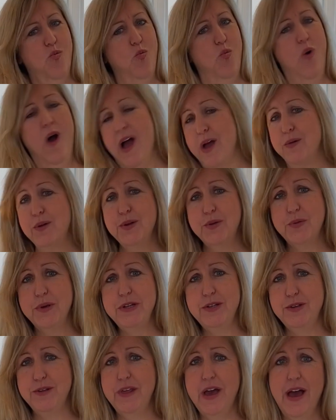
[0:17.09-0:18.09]
Why would we
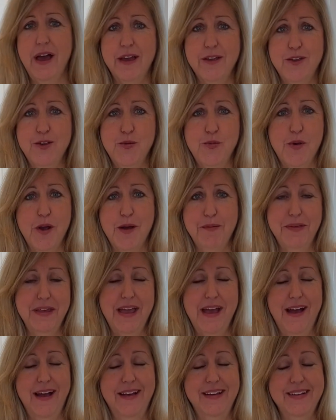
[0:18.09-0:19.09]
do that, you probably
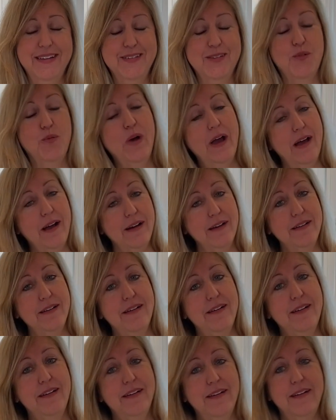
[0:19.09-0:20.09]
ask? Well,
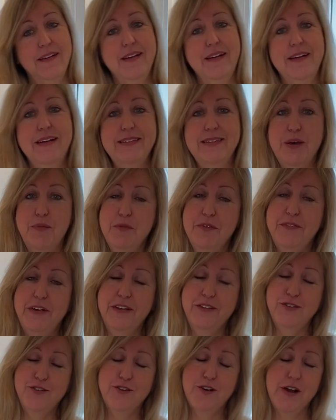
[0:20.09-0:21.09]
some of
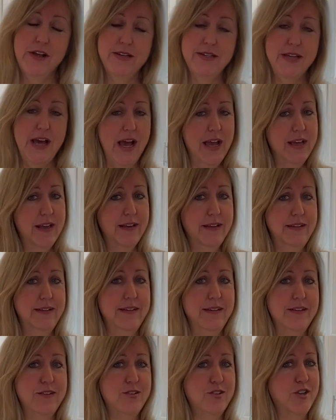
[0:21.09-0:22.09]
us are on
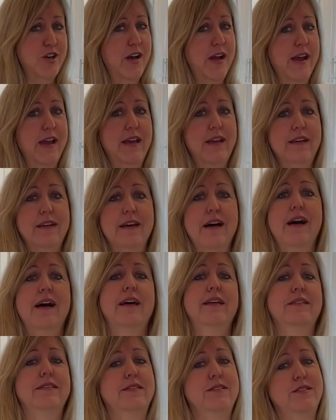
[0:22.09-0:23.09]
diets and trying
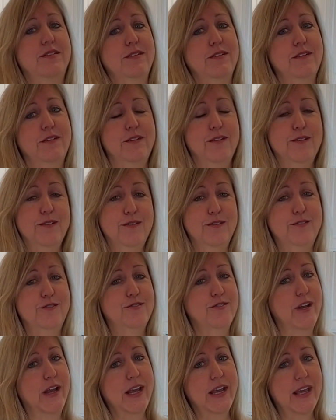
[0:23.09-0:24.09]
not to
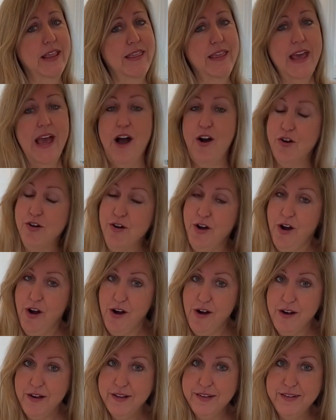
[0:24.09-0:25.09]
drink the
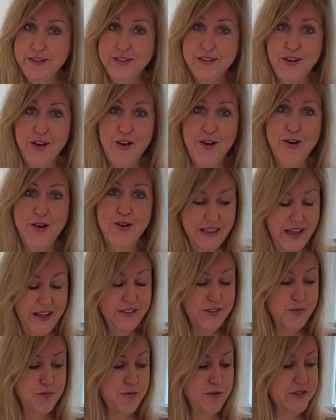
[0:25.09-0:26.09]
alcohol, so
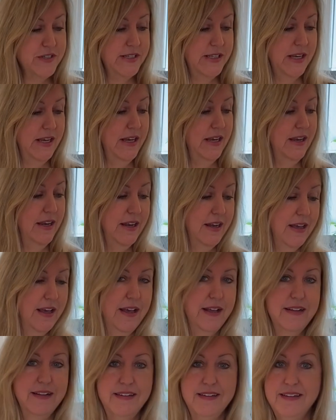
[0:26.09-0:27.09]
let's proceed
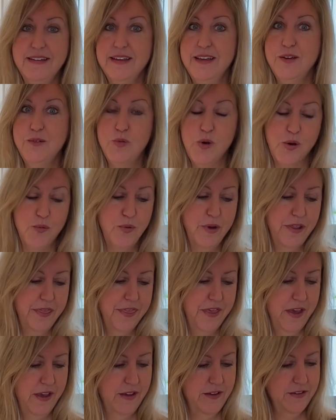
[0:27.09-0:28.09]
and see what we
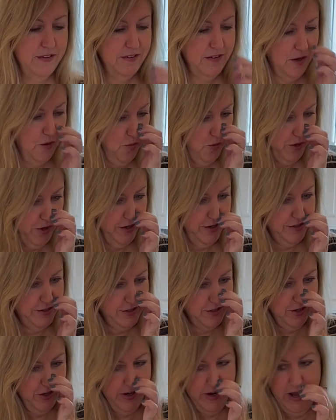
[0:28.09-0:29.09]
think. So we're gonna
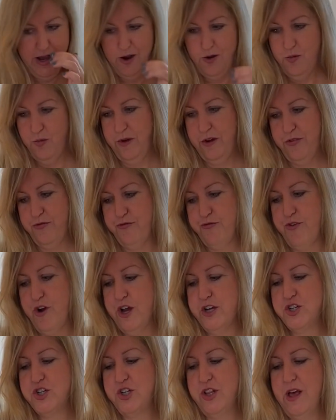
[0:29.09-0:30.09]
start out with
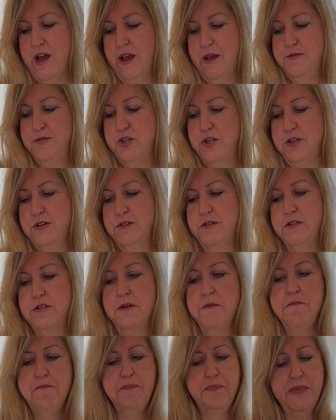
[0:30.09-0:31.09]
fresh lime juice.
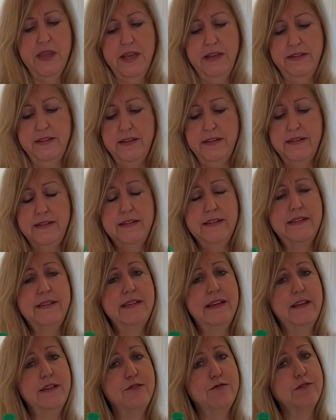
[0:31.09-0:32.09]
Since this
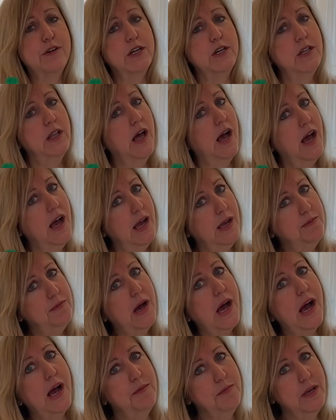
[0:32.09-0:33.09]
says real lime,
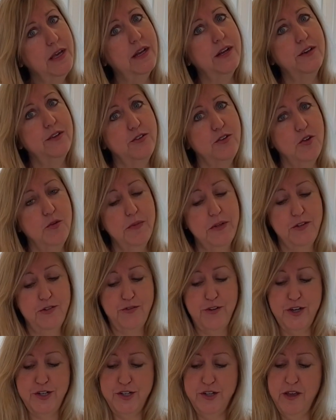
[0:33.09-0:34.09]
I'm gonna assume it's
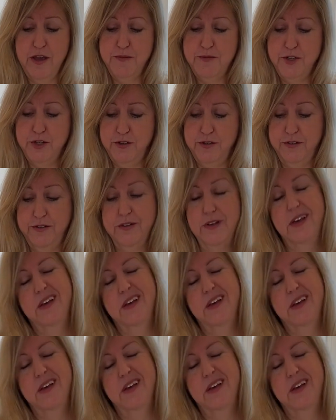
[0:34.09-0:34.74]
fresh lime juice.